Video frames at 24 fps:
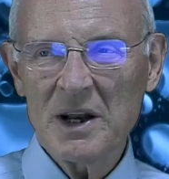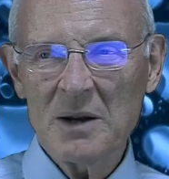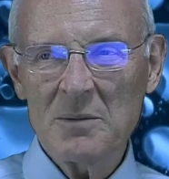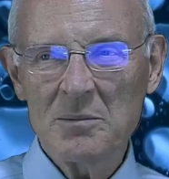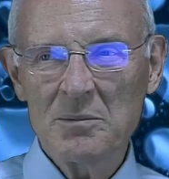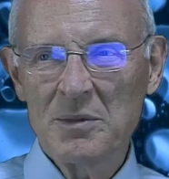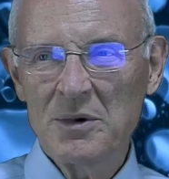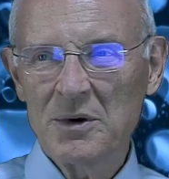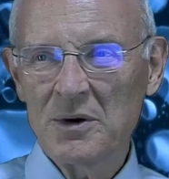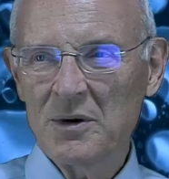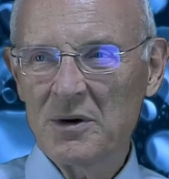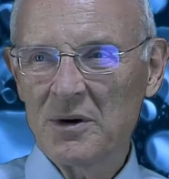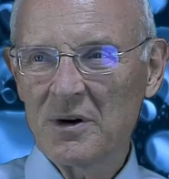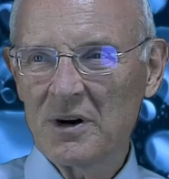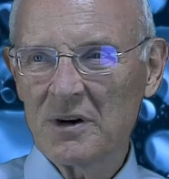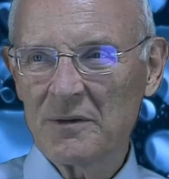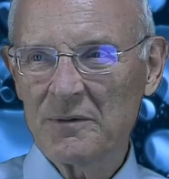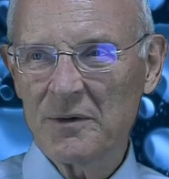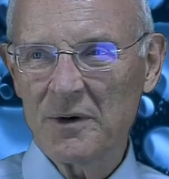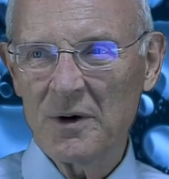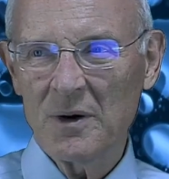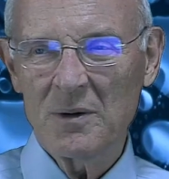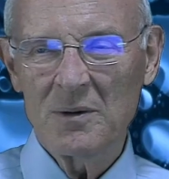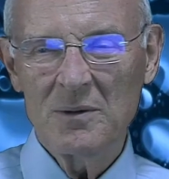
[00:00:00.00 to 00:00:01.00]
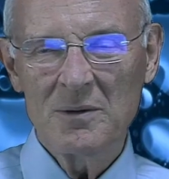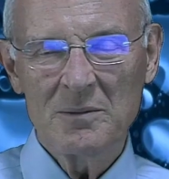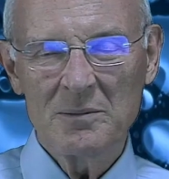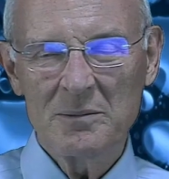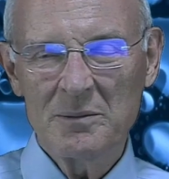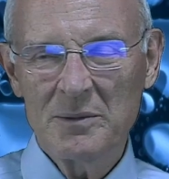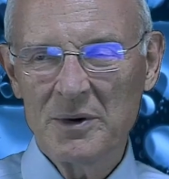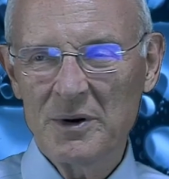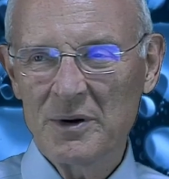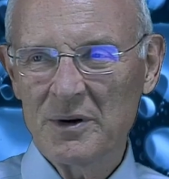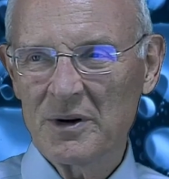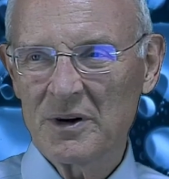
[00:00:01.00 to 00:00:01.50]
beautiful,
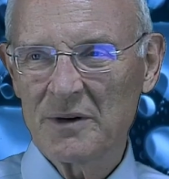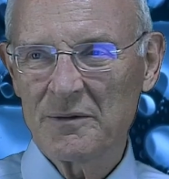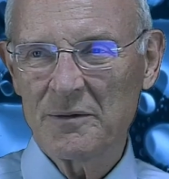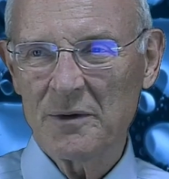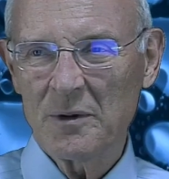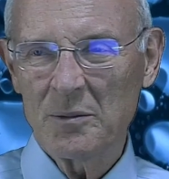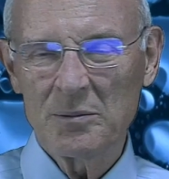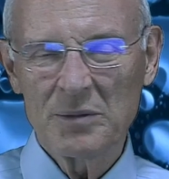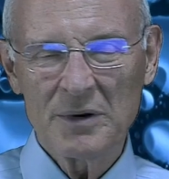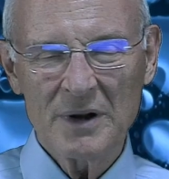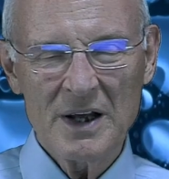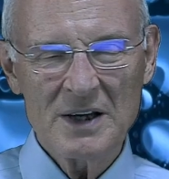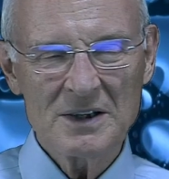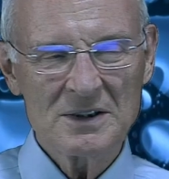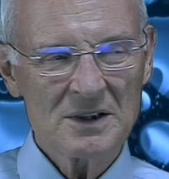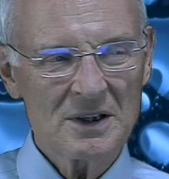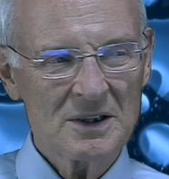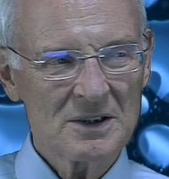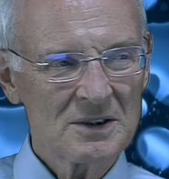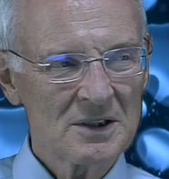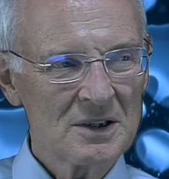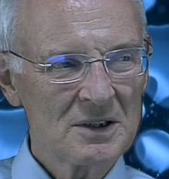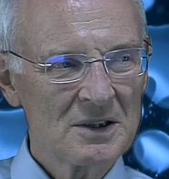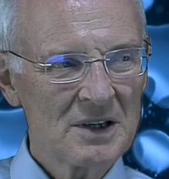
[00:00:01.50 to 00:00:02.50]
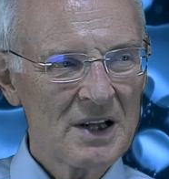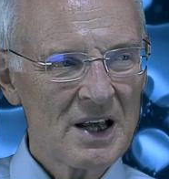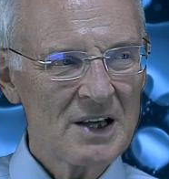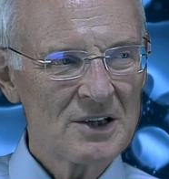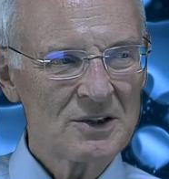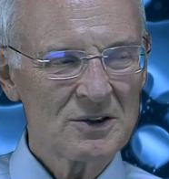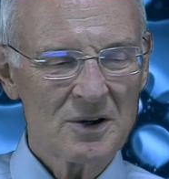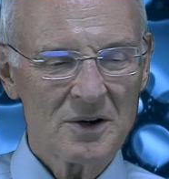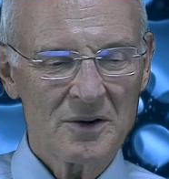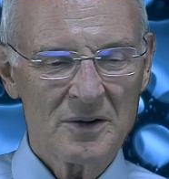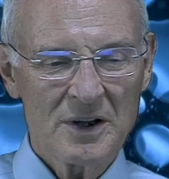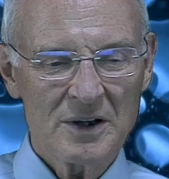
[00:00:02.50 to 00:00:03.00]
beautiful places in
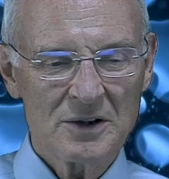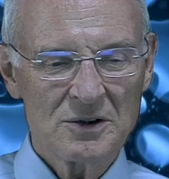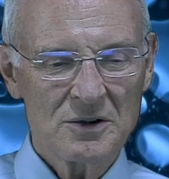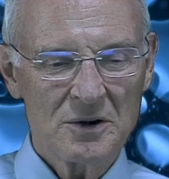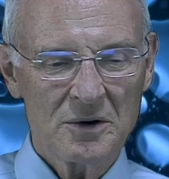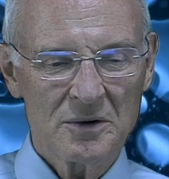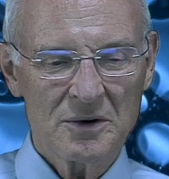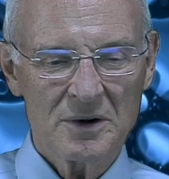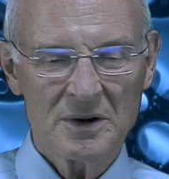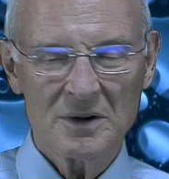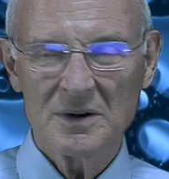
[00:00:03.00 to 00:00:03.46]
nature that you